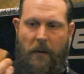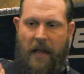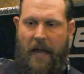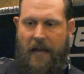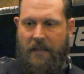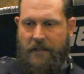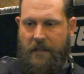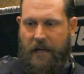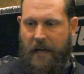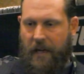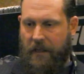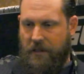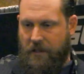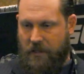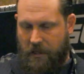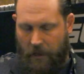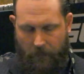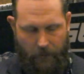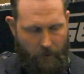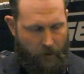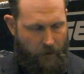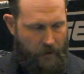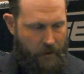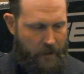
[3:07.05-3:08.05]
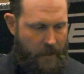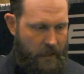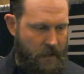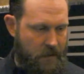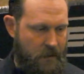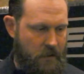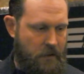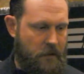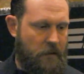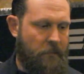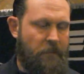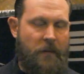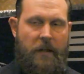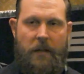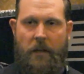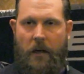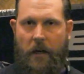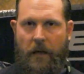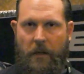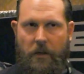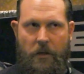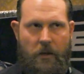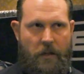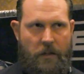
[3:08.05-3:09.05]
blast can similar to this.
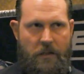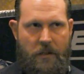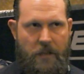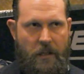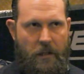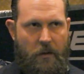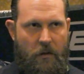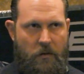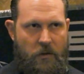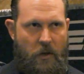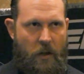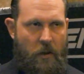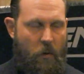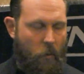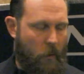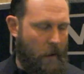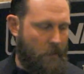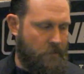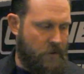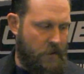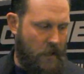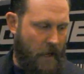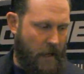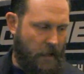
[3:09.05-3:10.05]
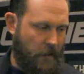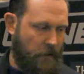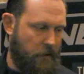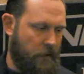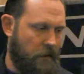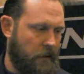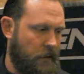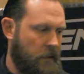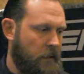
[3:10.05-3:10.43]
You can see those on the website.